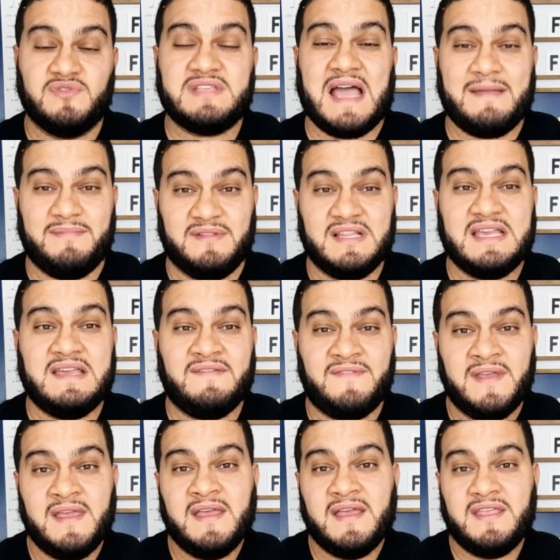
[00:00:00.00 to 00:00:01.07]
I believe
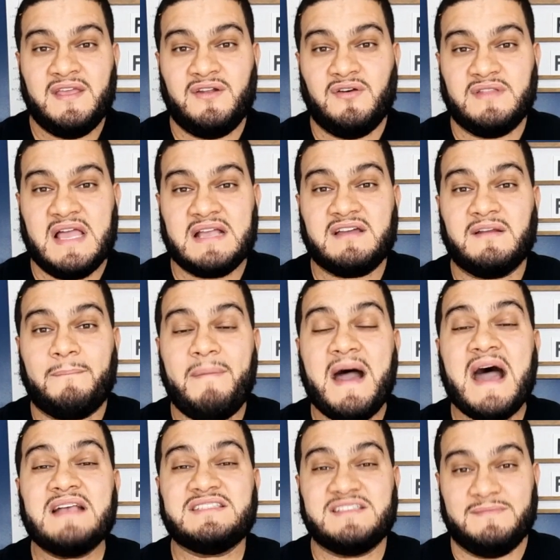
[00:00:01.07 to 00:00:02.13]
you know that could
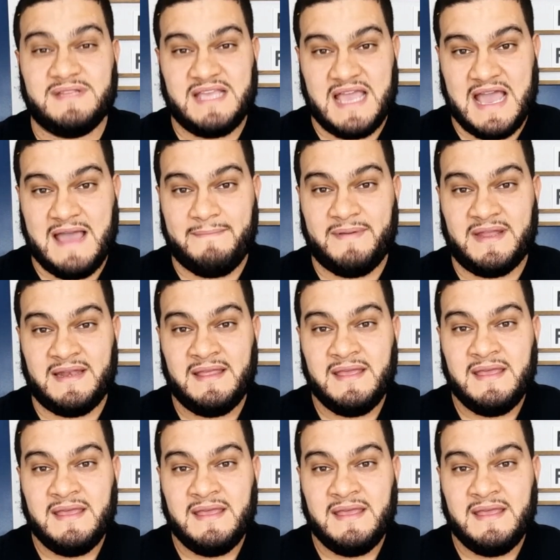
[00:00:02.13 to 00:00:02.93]
possibly happen.